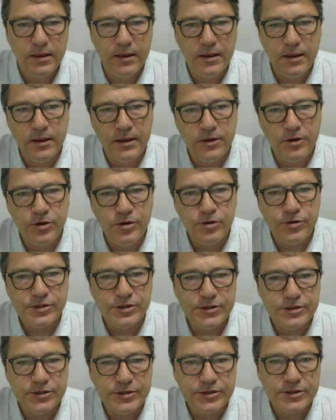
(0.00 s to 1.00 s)
It
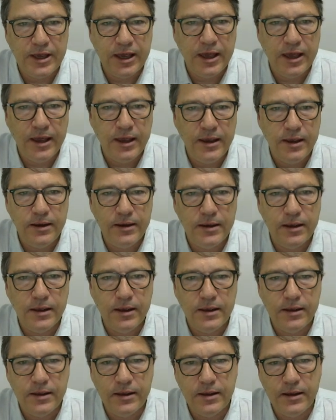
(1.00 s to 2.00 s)
uses
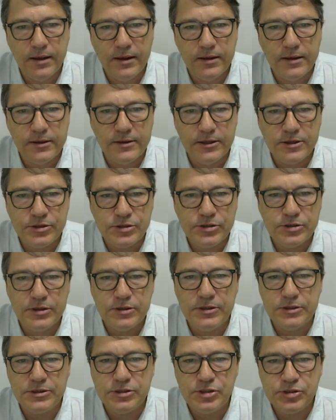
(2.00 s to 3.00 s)

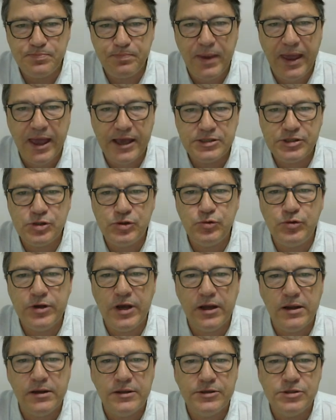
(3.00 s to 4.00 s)
this pastel color,